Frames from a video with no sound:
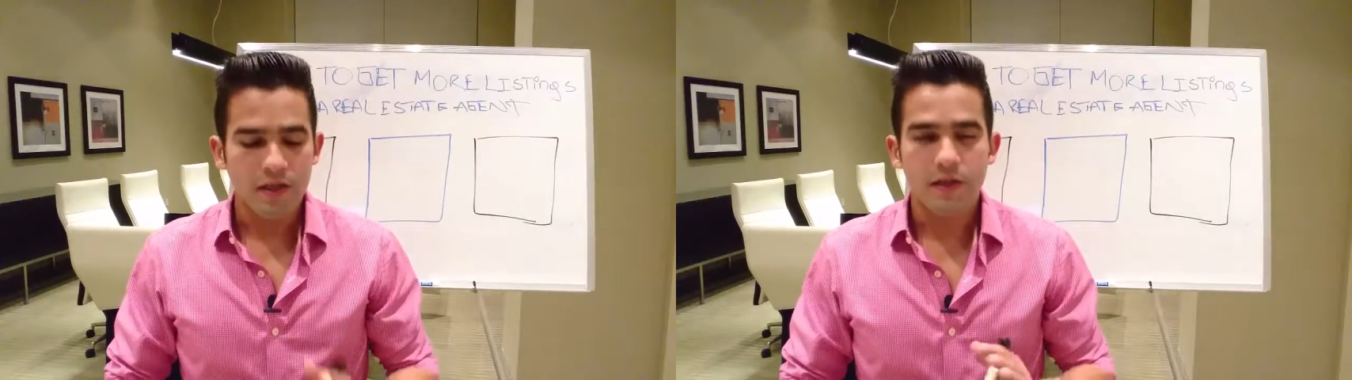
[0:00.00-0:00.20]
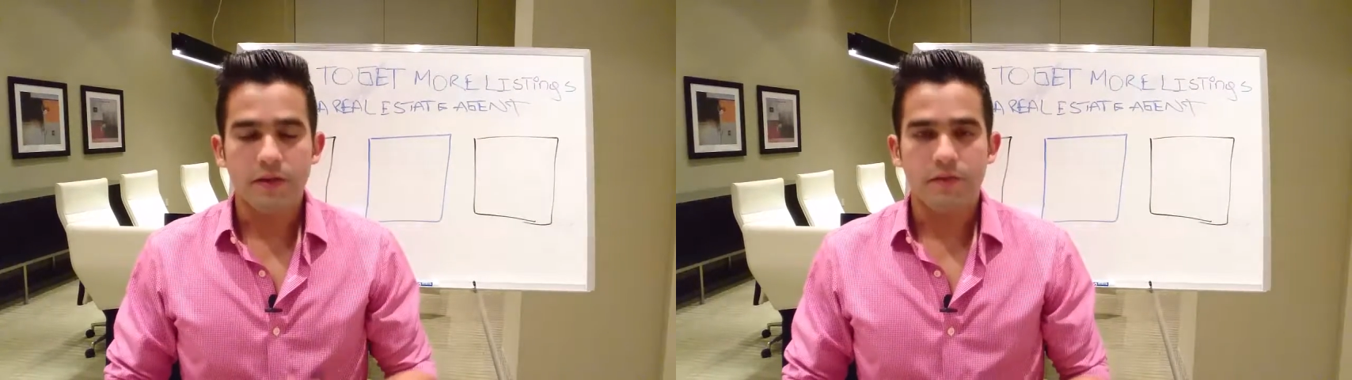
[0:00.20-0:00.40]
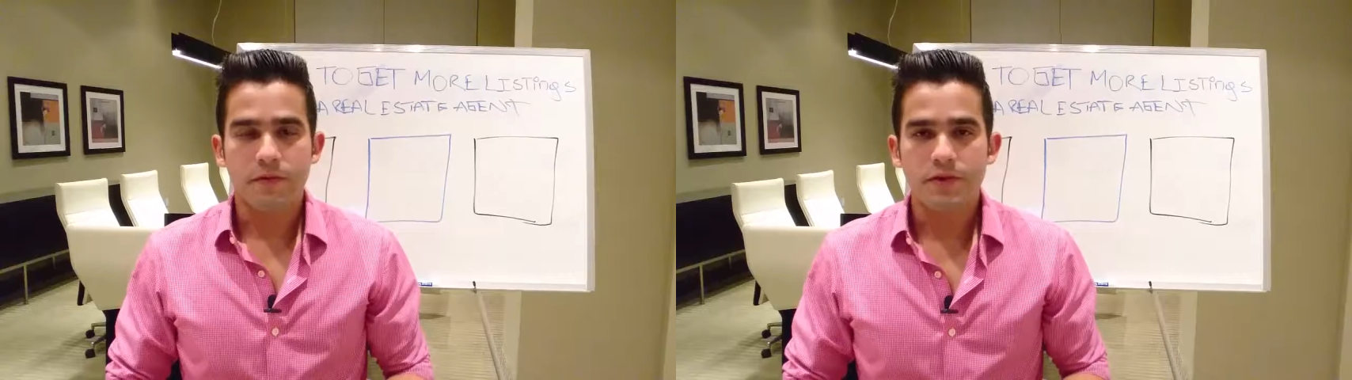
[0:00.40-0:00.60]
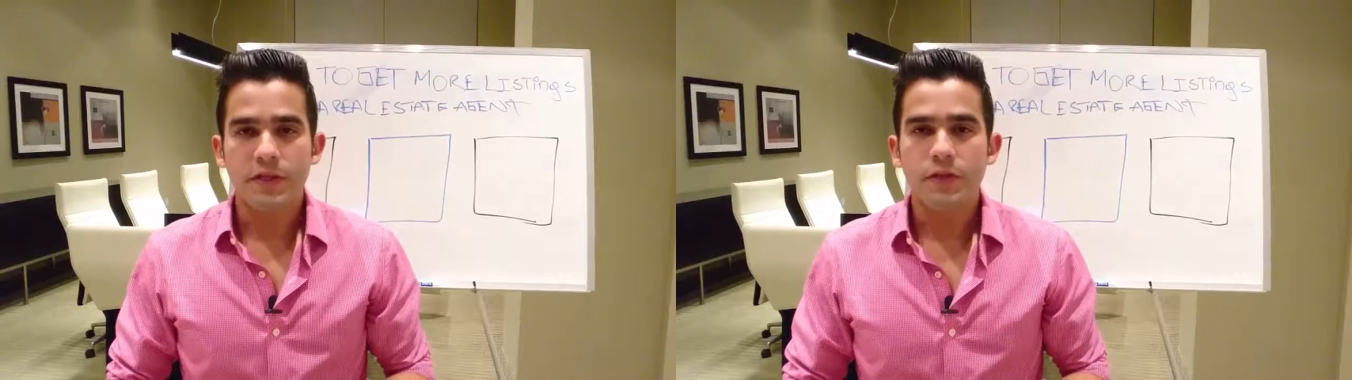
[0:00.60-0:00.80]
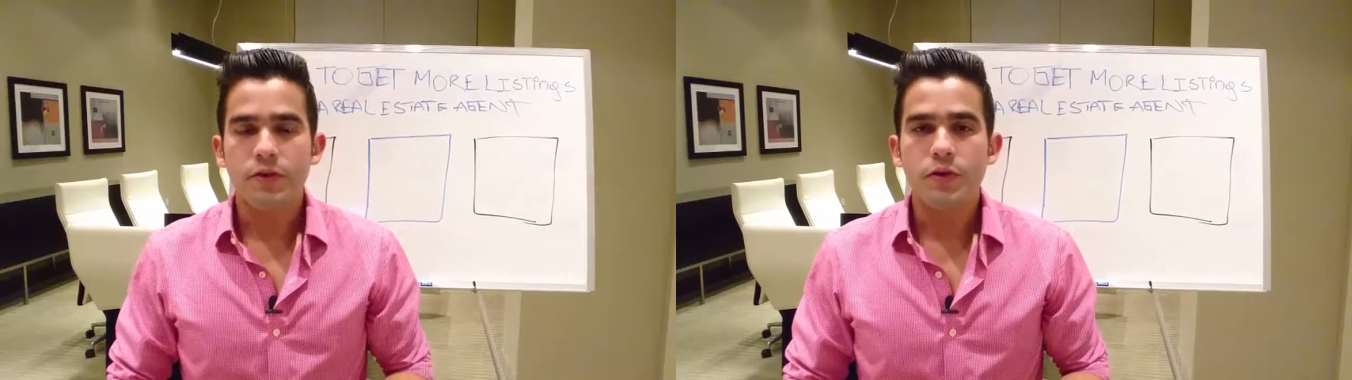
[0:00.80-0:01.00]
Uh, the first
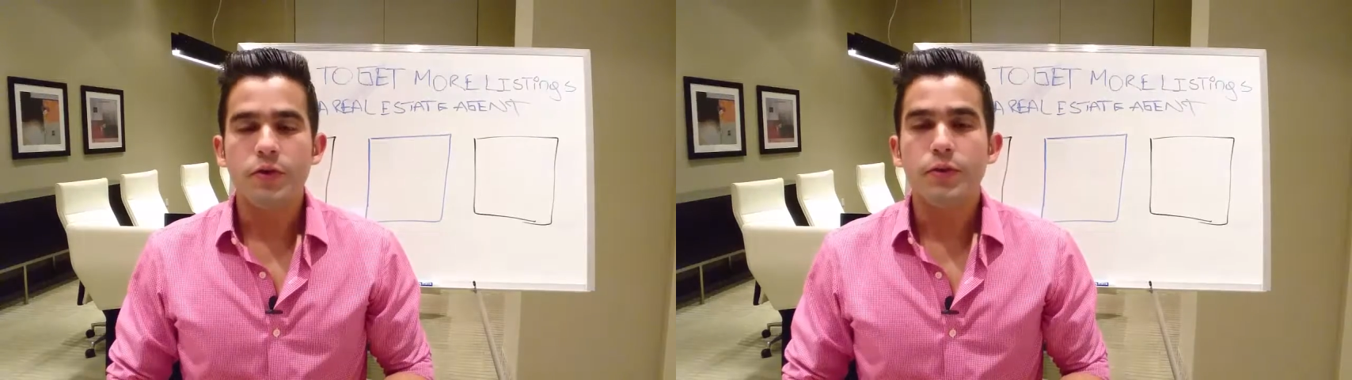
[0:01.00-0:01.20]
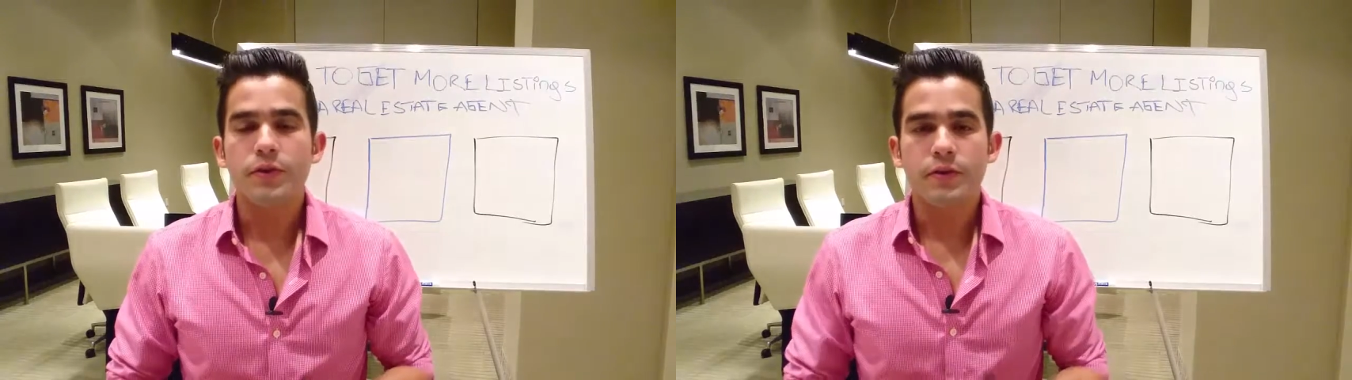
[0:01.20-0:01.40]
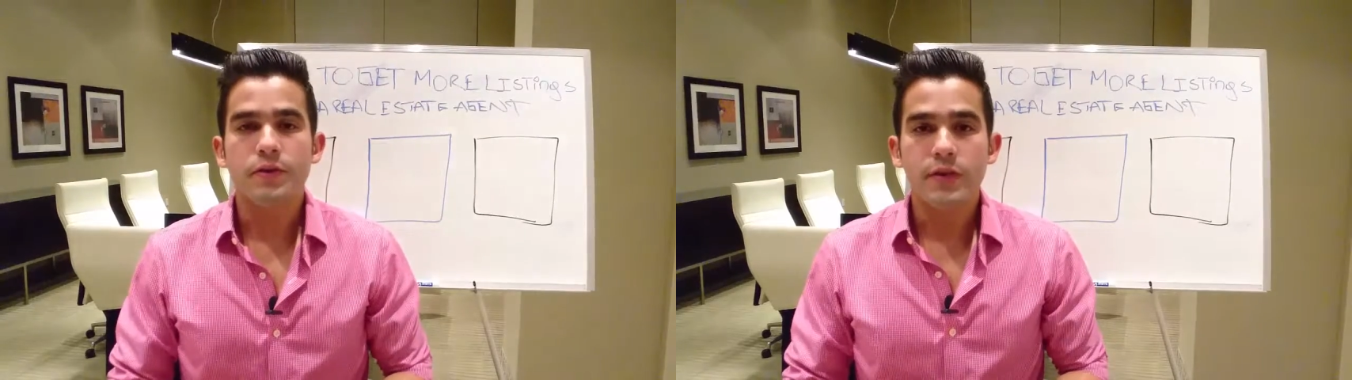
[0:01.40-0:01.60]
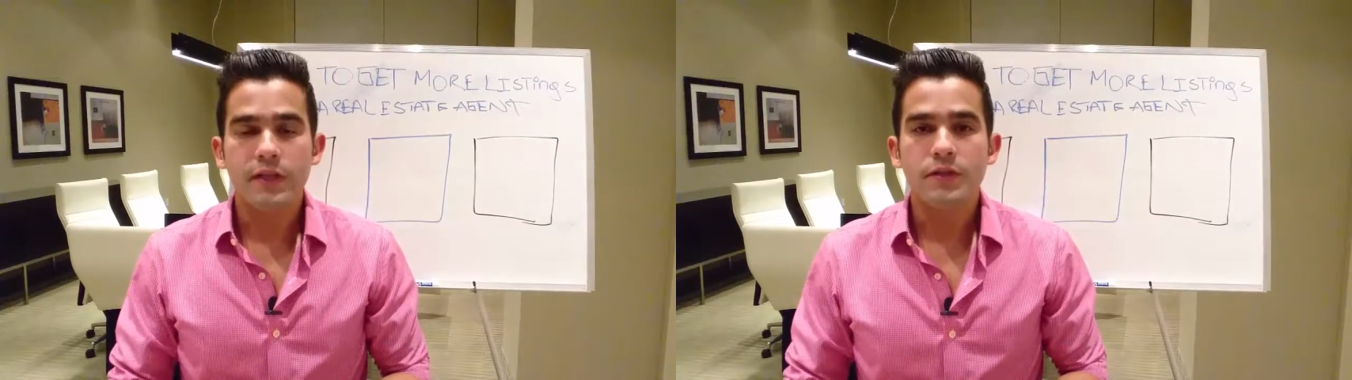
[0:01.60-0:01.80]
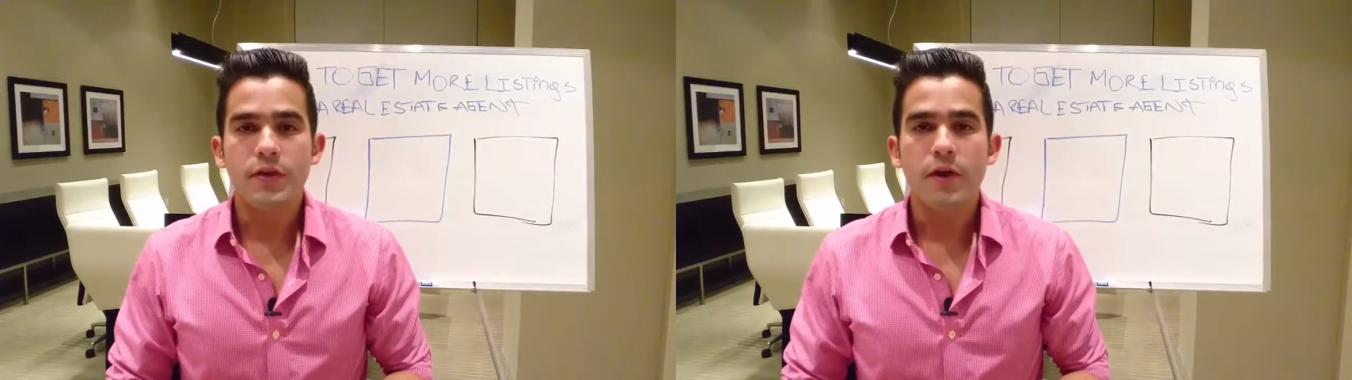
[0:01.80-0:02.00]
thing you, knew, you
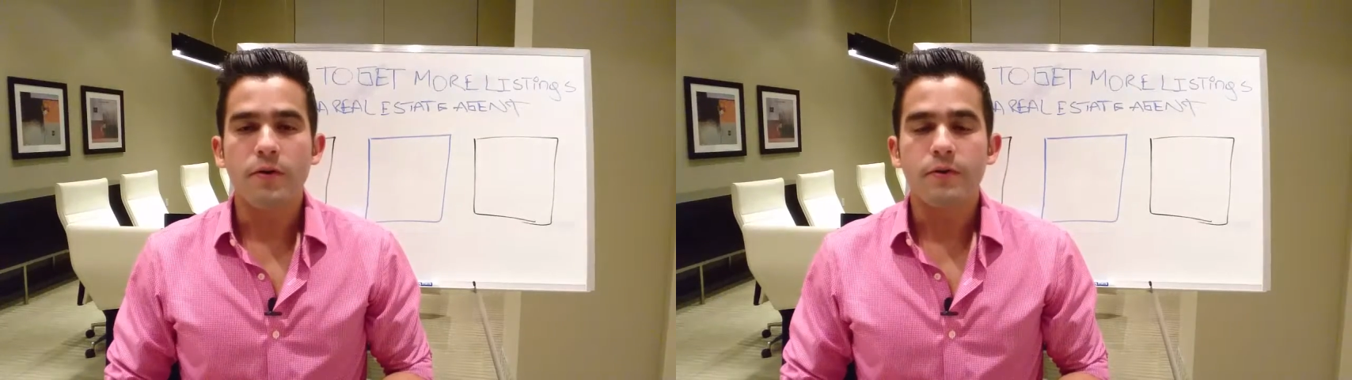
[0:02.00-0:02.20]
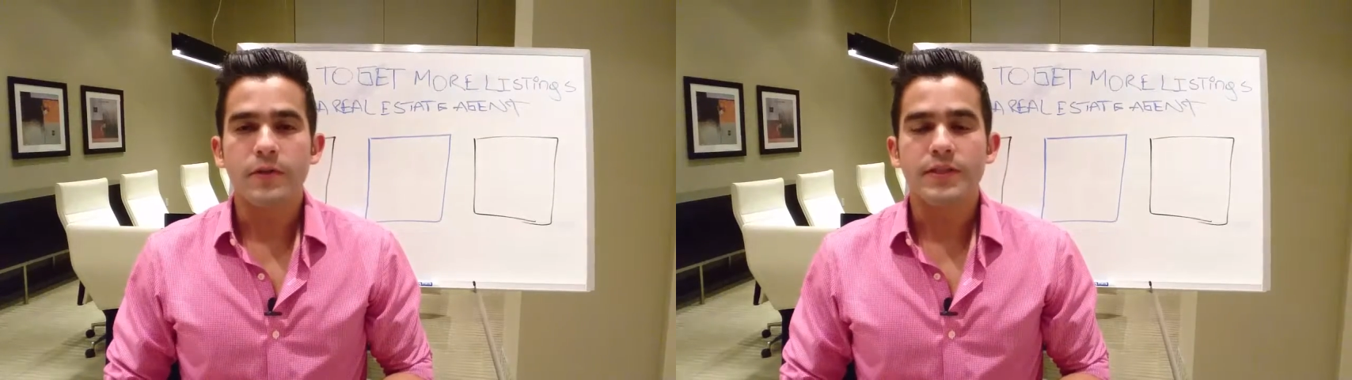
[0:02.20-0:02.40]
need to know